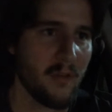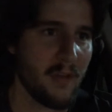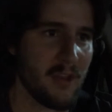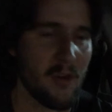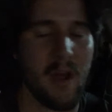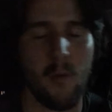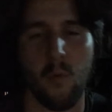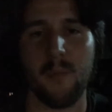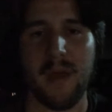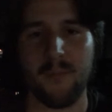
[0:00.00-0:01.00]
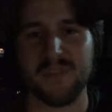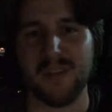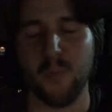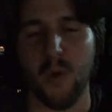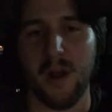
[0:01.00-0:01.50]
you know, at
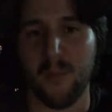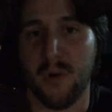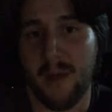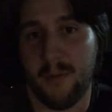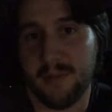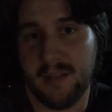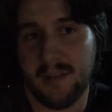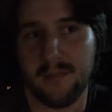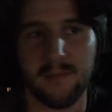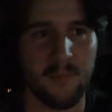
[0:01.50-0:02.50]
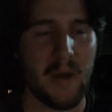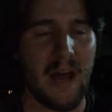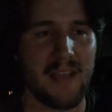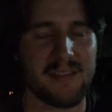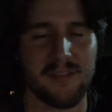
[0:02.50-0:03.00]
some point I'll probably
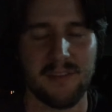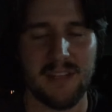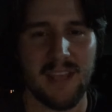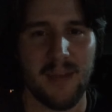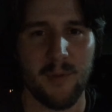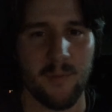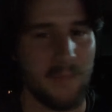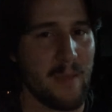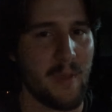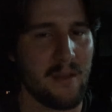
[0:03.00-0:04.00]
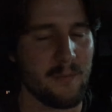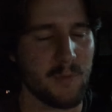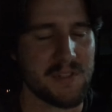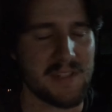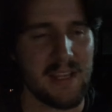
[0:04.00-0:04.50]
buy a Sony camera. Maybe,
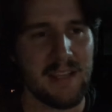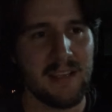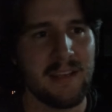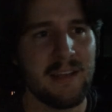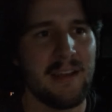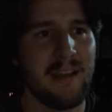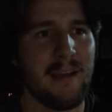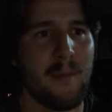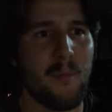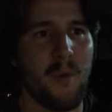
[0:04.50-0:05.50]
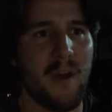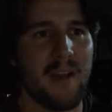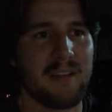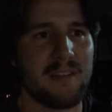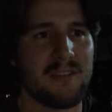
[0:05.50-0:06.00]
we'll see.
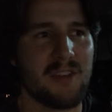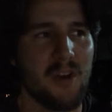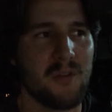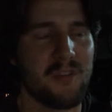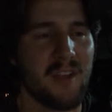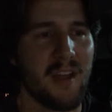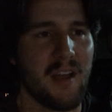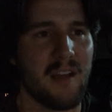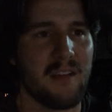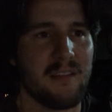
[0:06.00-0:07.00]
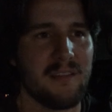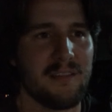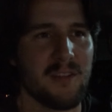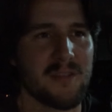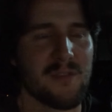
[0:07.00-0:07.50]
But don't
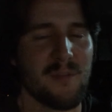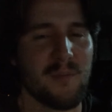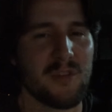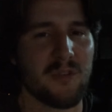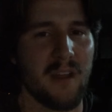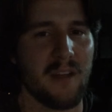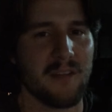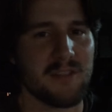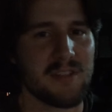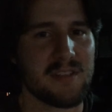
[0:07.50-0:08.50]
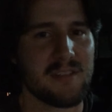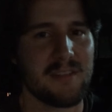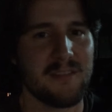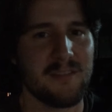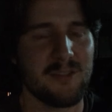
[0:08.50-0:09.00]
scream betrayal just
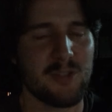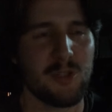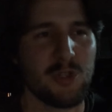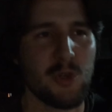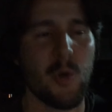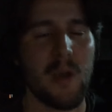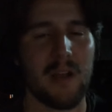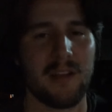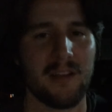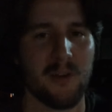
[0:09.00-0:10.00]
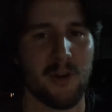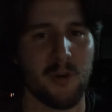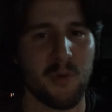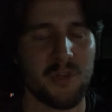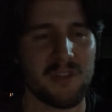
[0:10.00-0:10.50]
too quickly or
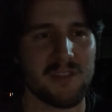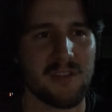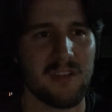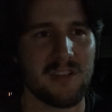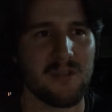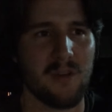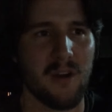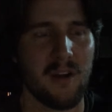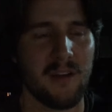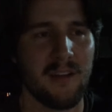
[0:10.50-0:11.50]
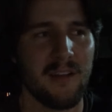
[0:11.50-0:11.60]
push on Sony too hard.